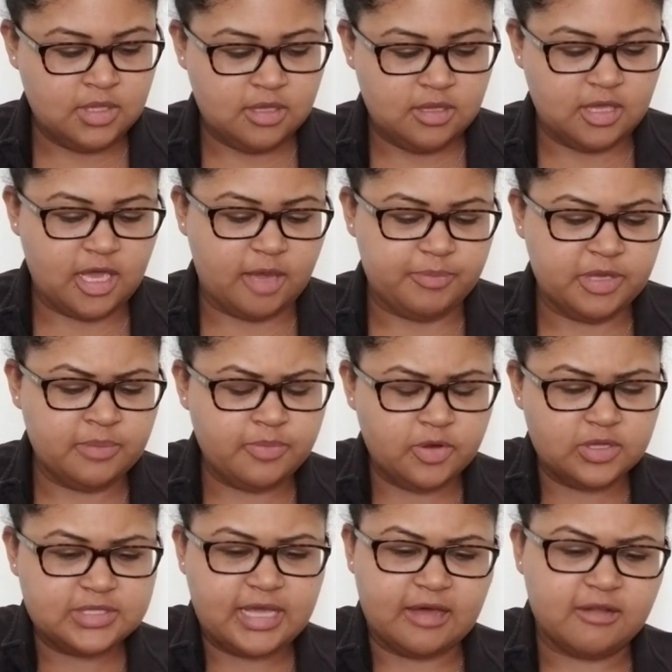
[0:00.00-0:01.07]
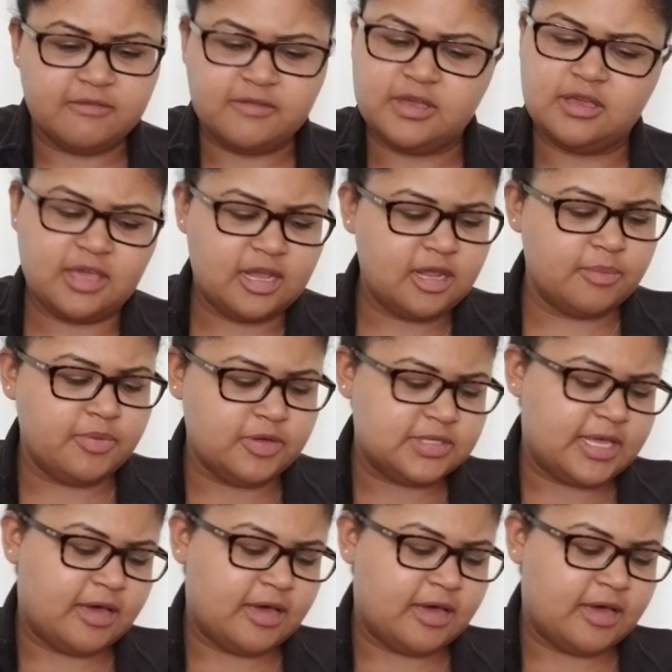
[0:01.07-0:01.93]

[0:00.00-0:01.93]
yeah, being pulled out of it, getting pulled